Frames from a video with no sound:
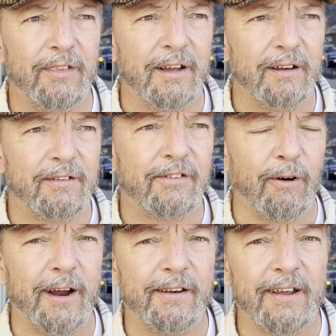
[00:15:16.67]
to the
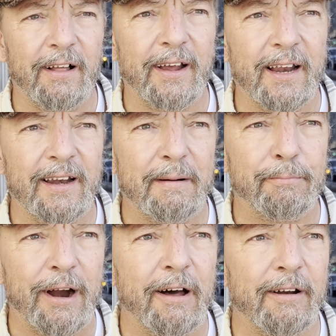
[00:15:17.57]
storytelling, and I'm
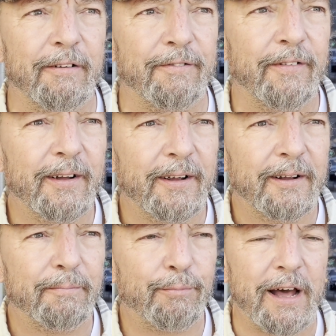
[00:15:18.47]
proud of
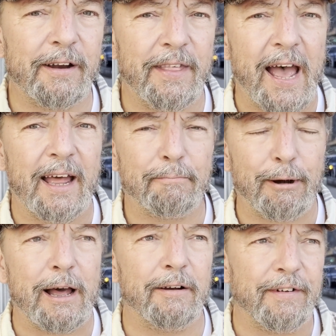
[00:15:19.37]
that,
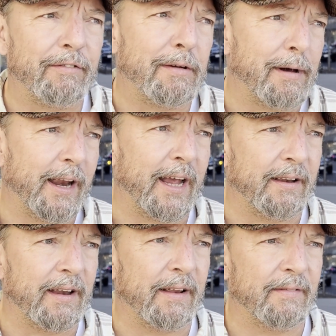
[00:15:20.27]
proud of everybody,
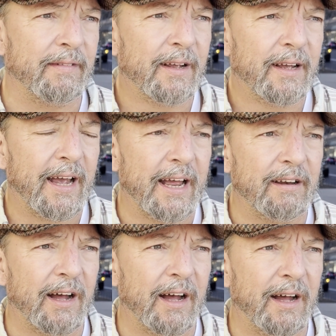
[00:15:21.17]
and being
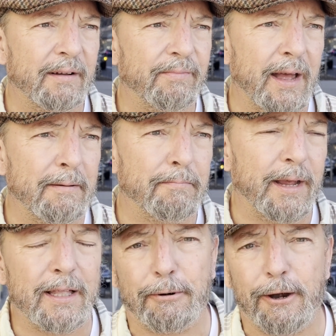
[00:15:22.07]

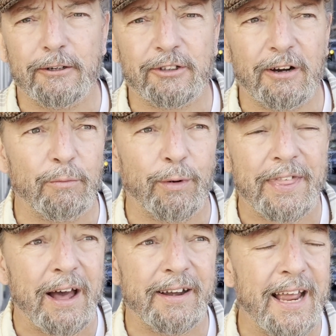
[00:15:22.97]
the producer
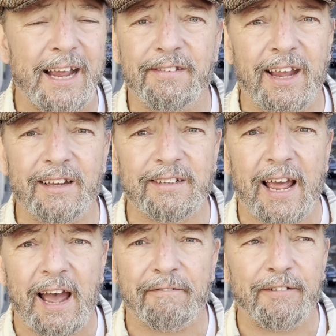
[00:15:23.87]
without an AD
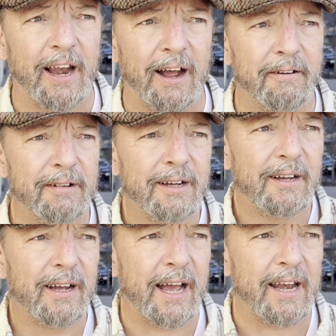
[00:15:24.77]
staff,
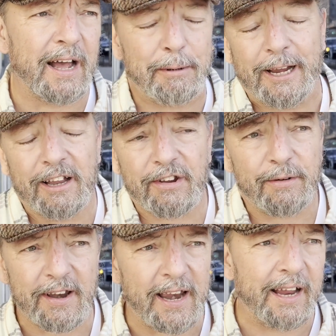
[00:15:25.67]
and because it
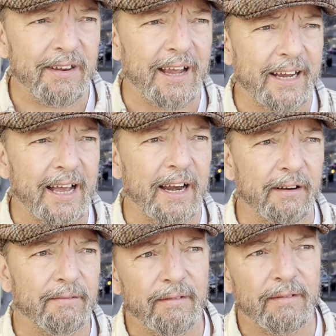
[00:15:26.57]
was an AD, I kind
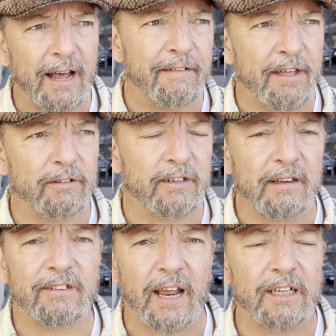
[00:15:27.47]
of have those
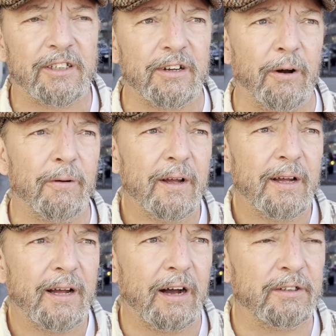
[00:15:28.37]
instincts. So
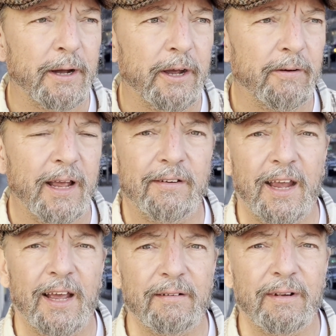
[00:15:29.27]
I was my own AD,
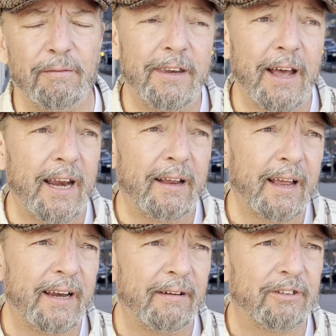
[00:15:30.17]
and we did it.
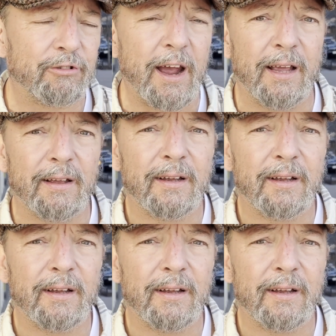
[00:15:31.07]
I knew it was great.